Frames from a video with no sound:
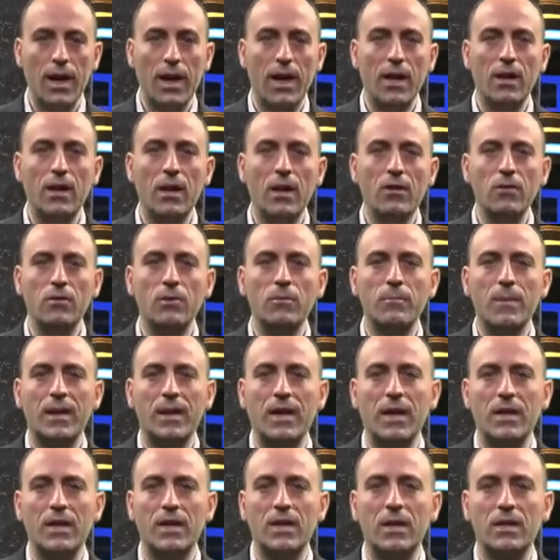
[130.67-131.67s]
Another
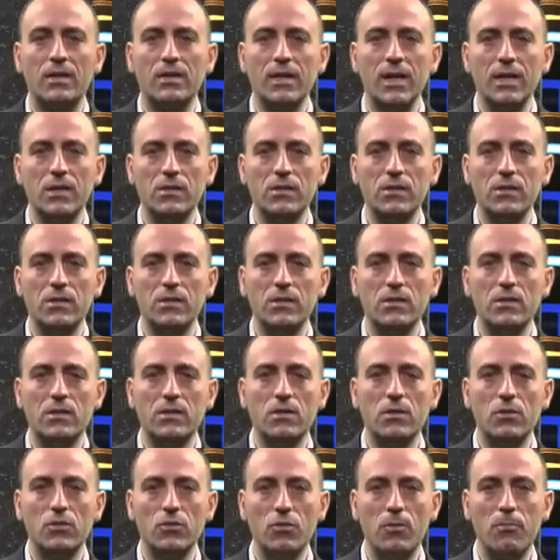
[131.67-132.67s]
mechanical test is
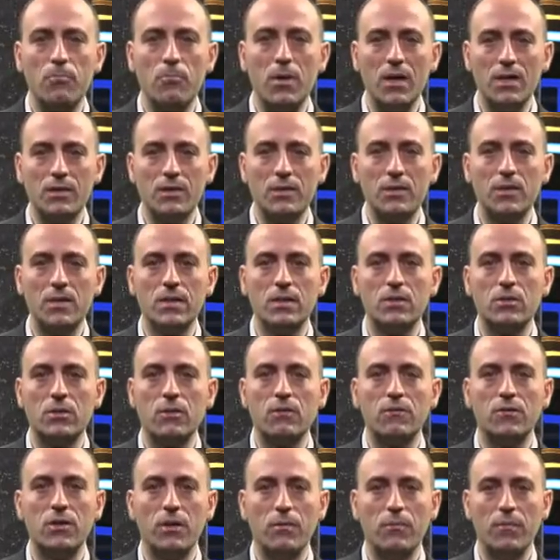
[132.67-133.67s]
the robustness
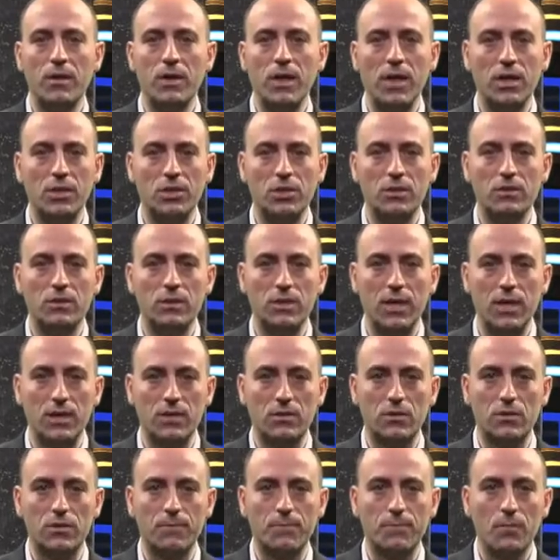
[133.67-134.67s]
of termination
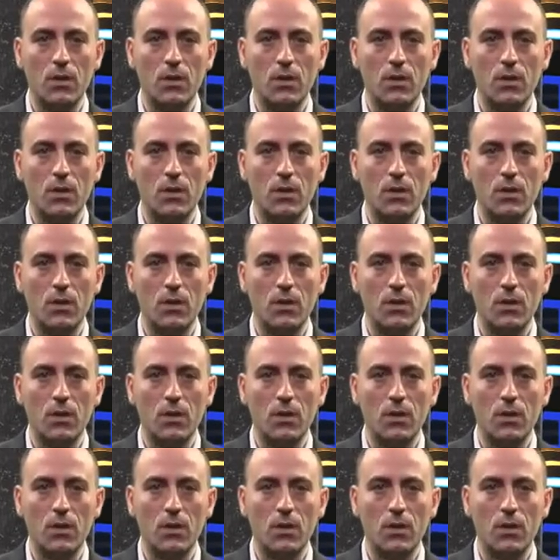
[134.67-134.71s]
test.